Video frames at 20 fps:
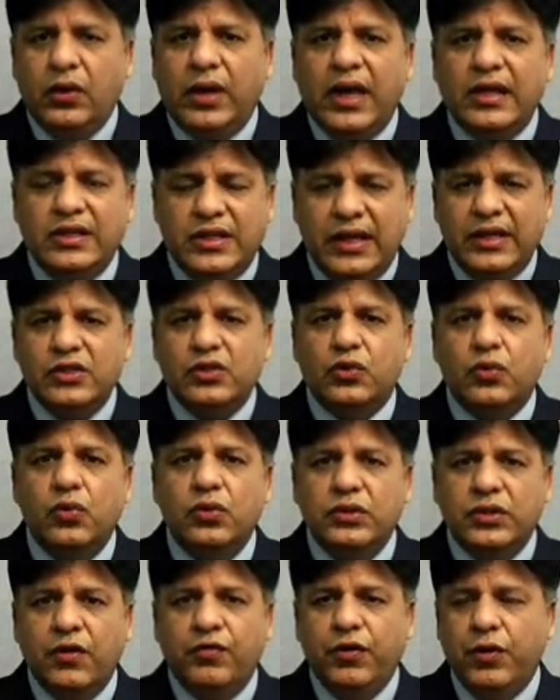You can change
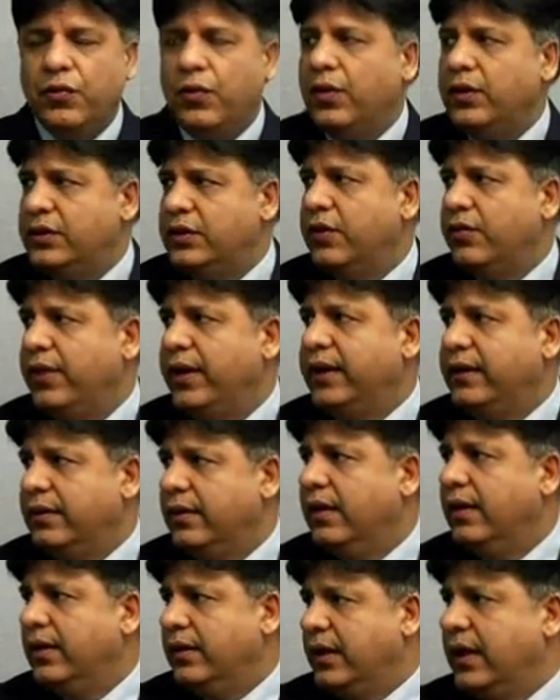schools if you want
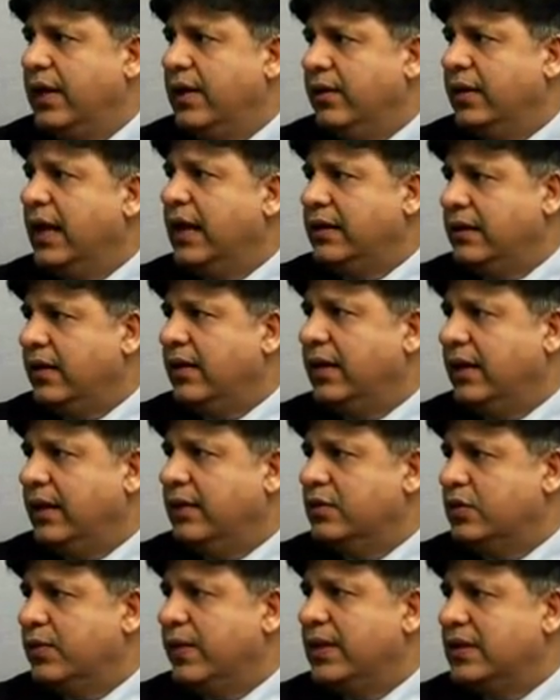during that
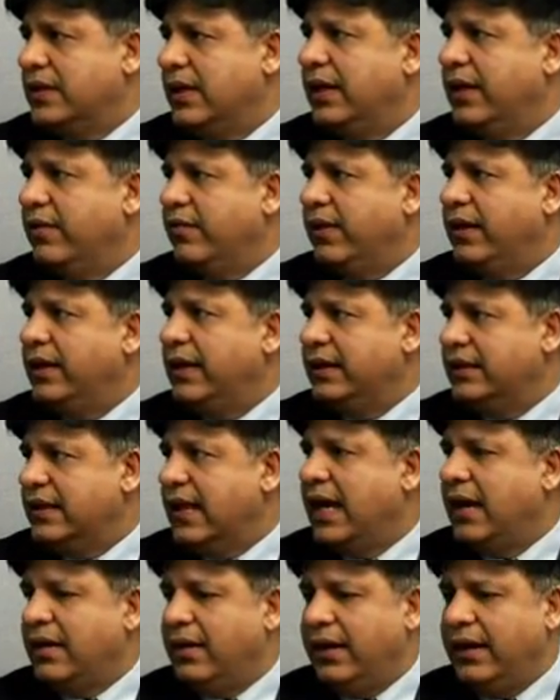time, especially when
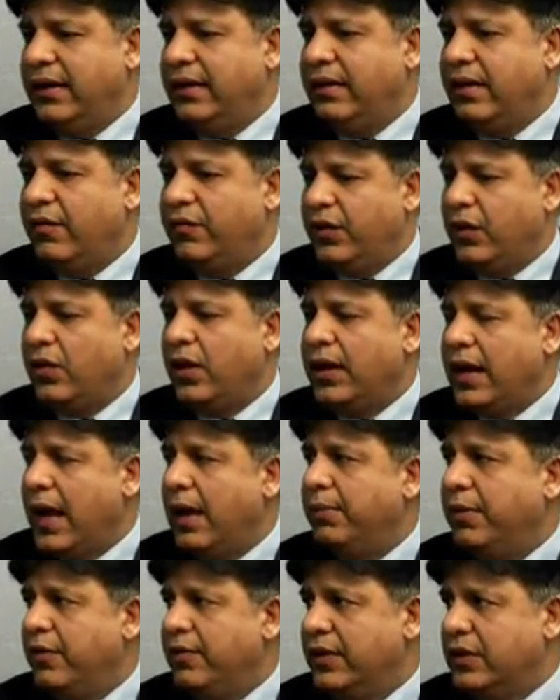exactly if you're not
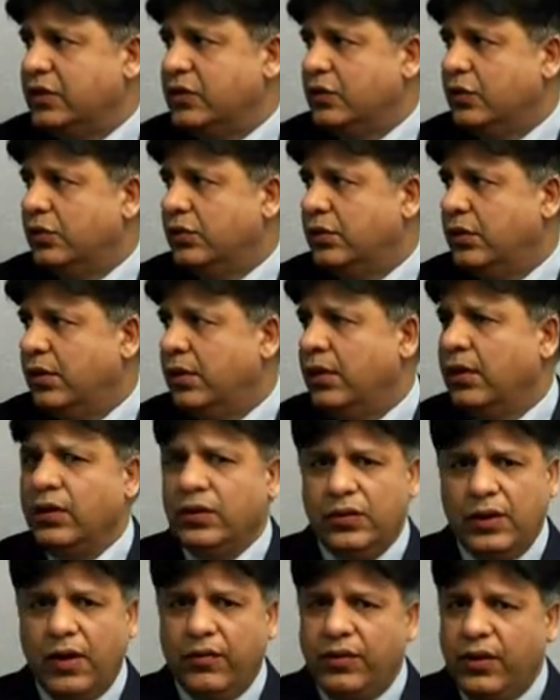happy with the school.
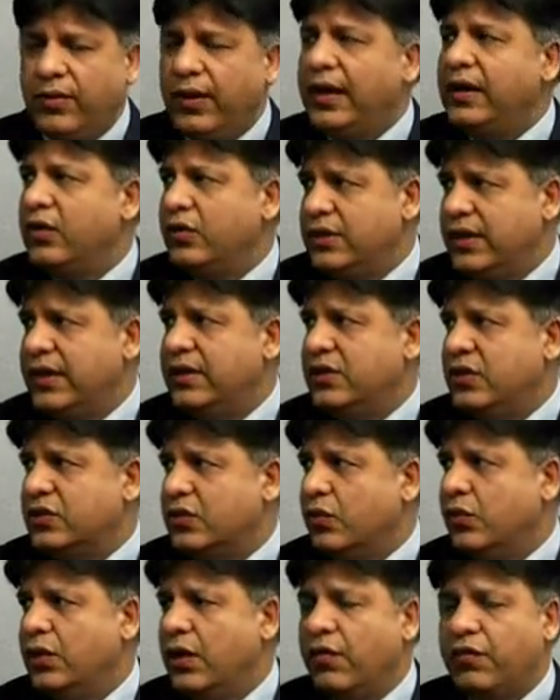You have the right to change
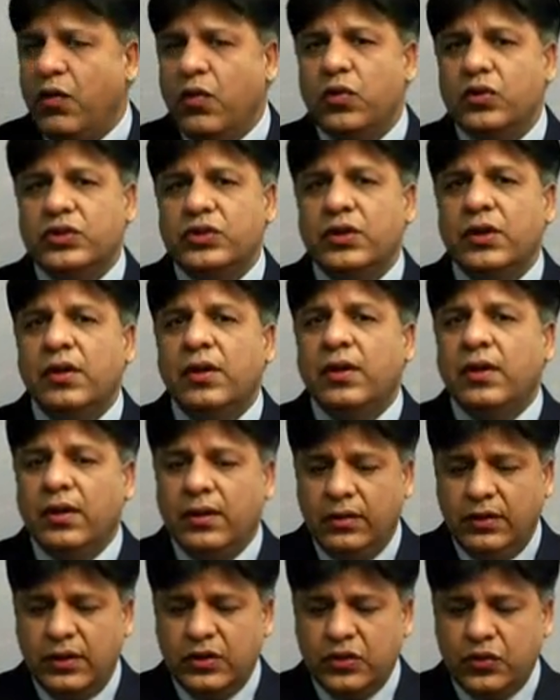your school. Of course,
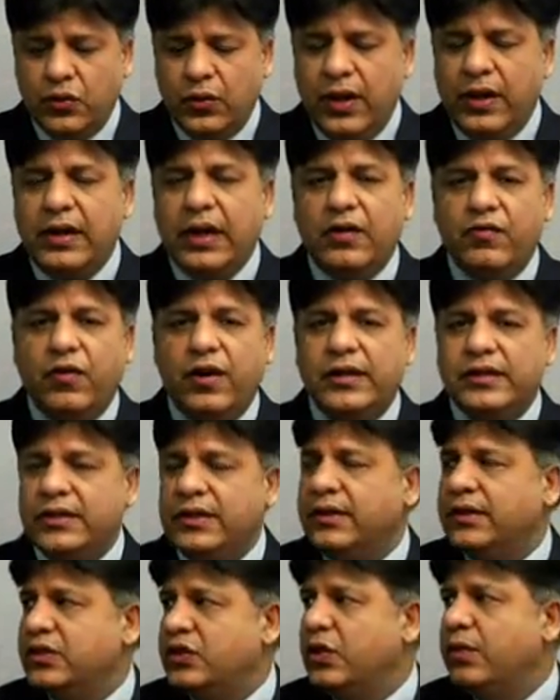the student
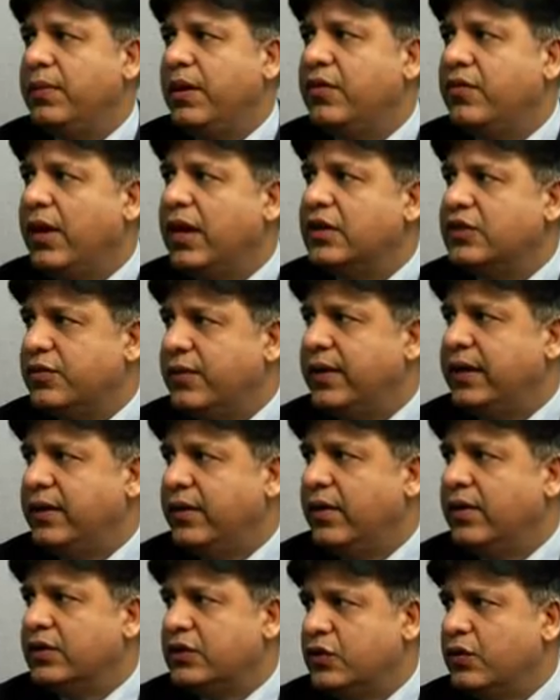advisor should be
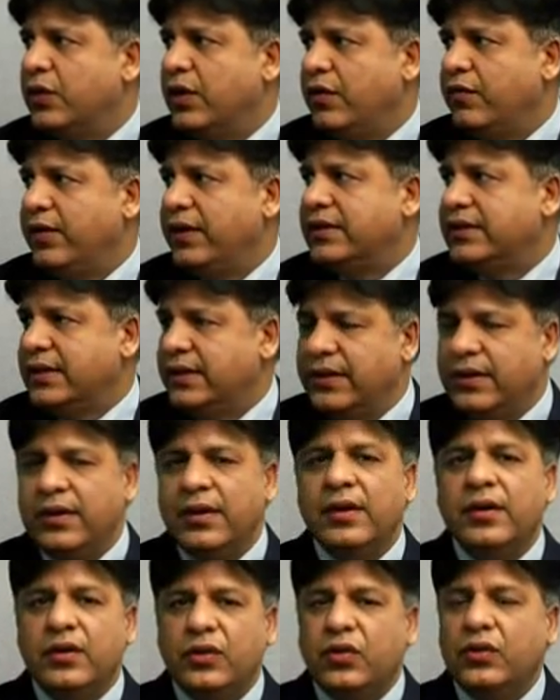transferring your student visa
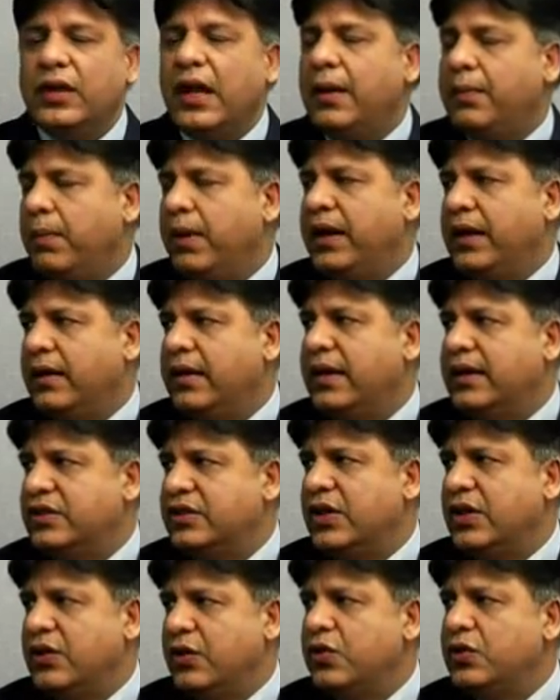to that particular
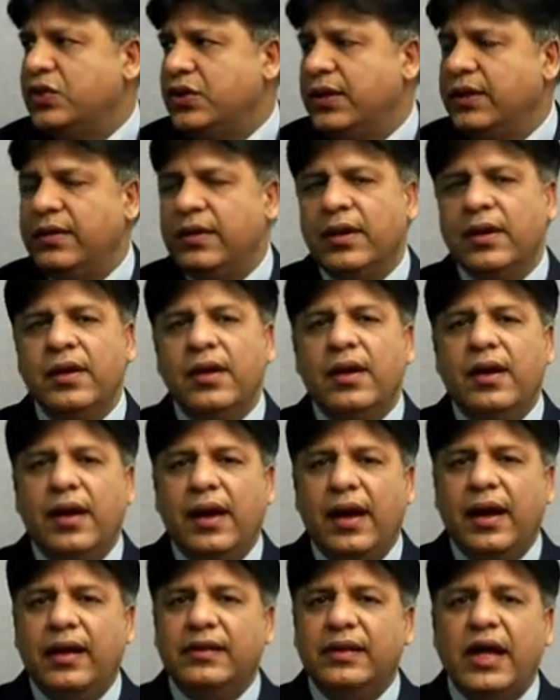institution,
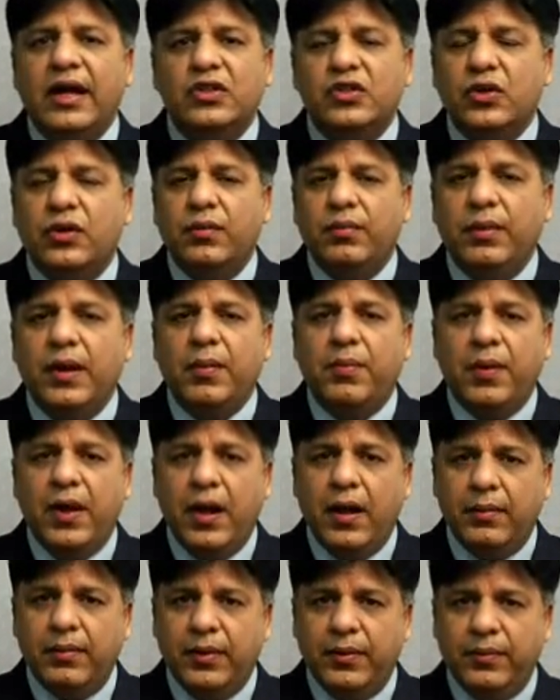and that shouldn't be a
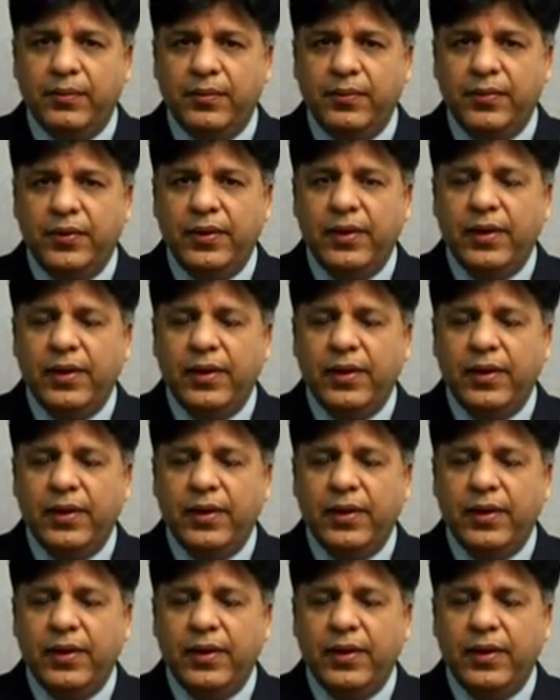problem.